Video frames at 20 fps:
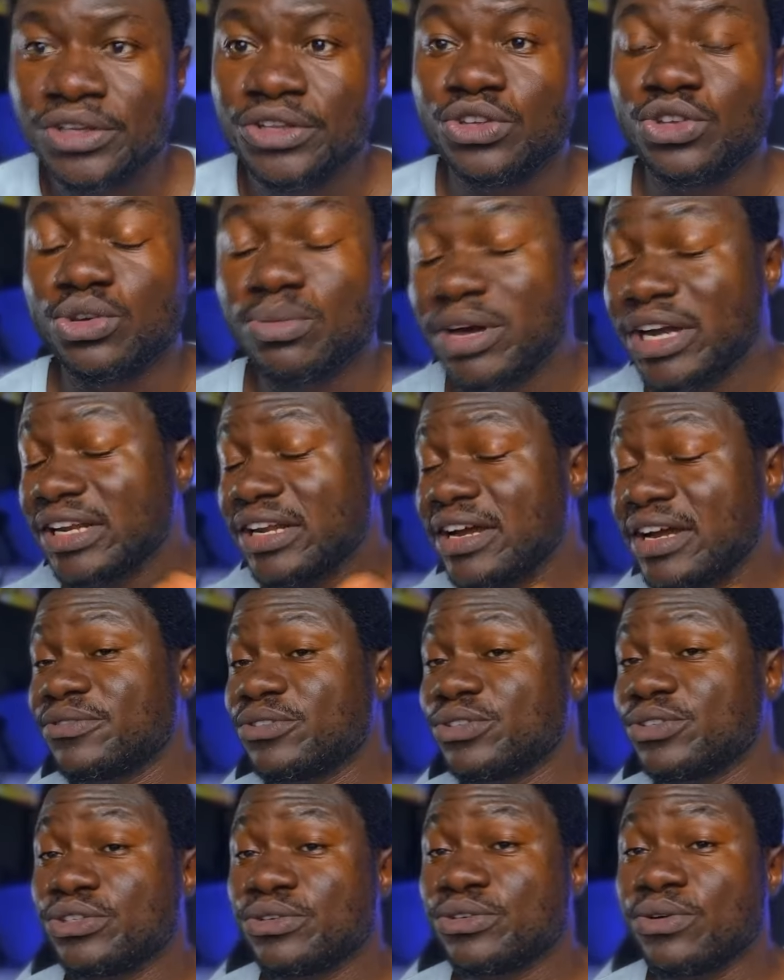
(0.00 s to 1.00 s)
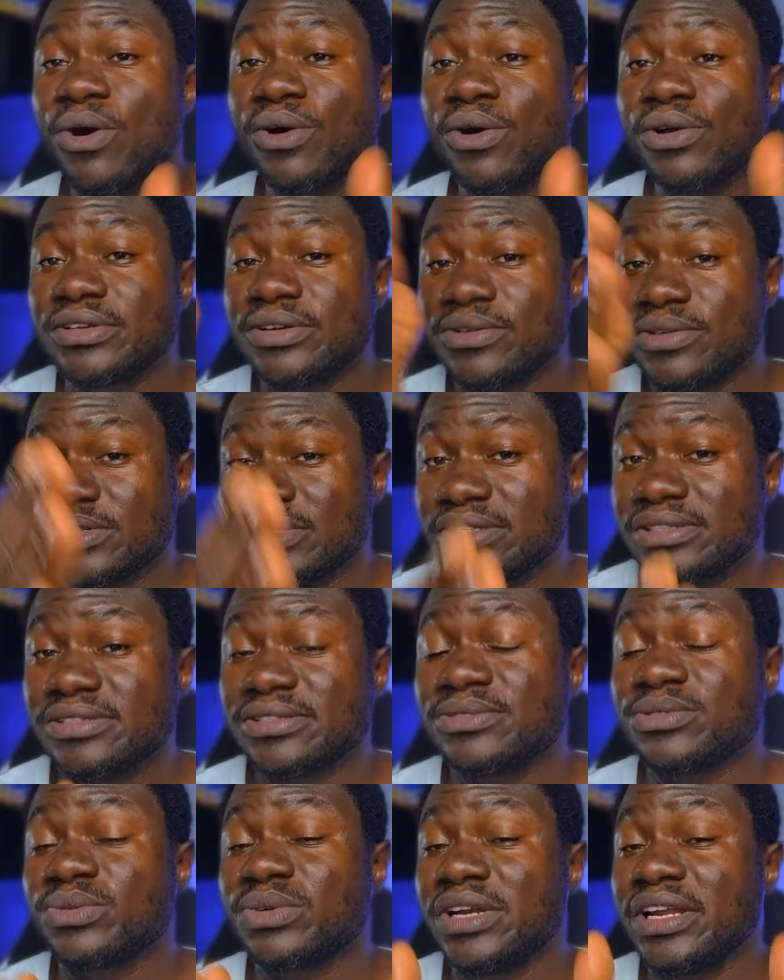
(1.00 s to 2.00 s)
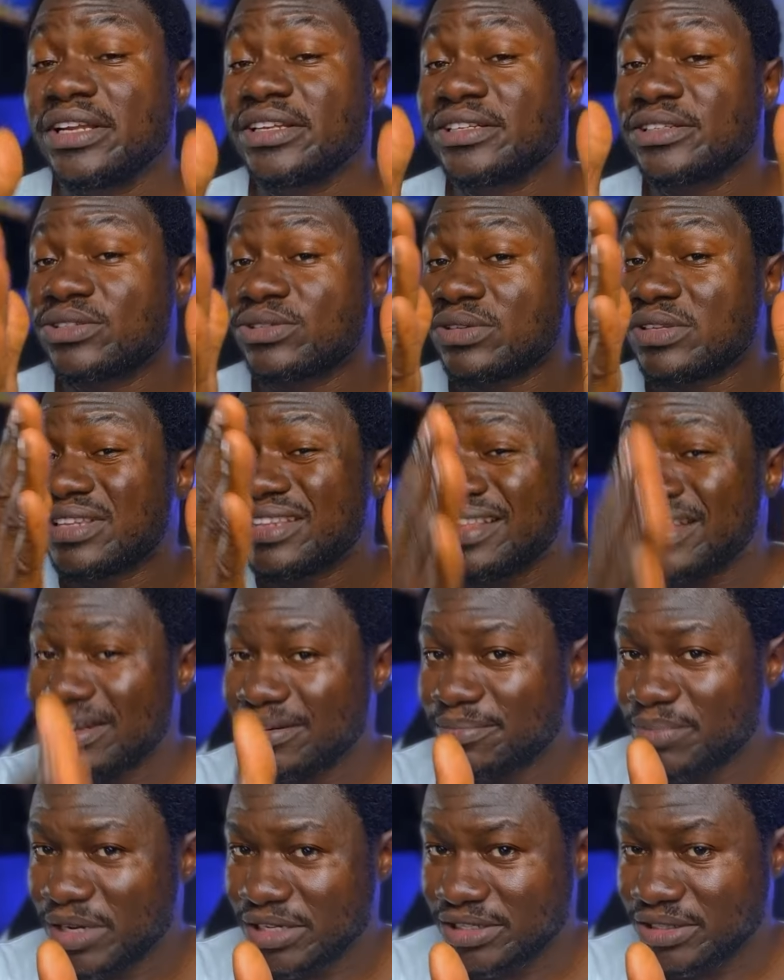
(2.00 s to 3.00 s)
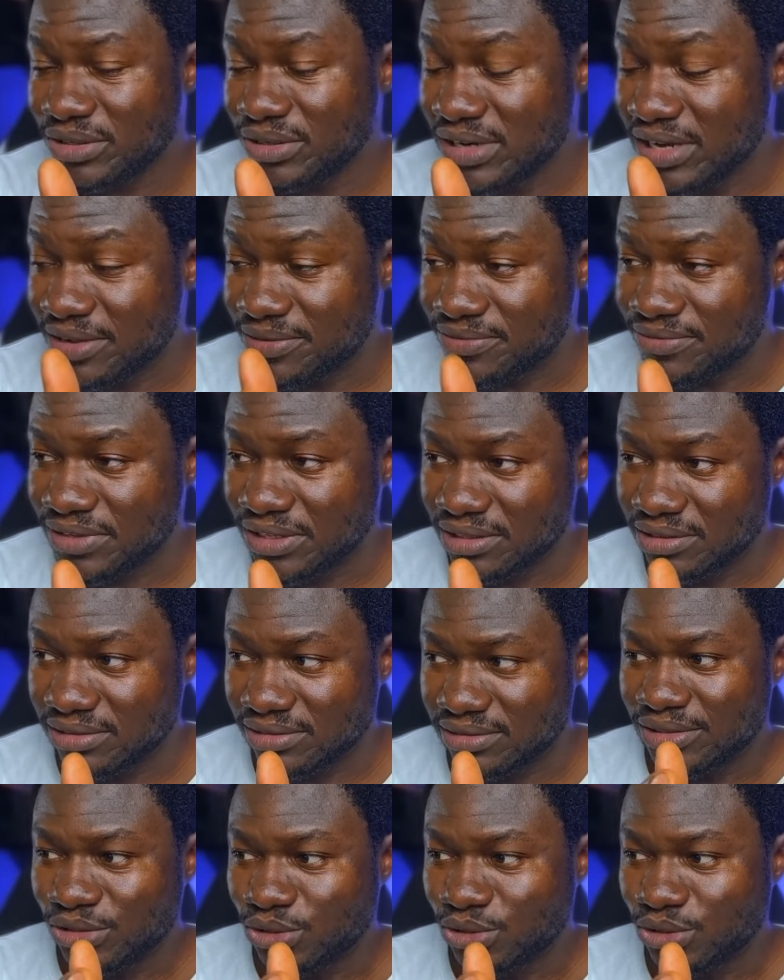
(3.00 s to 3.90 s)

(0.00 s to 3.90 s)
you might have to do all the courses related to that particular field.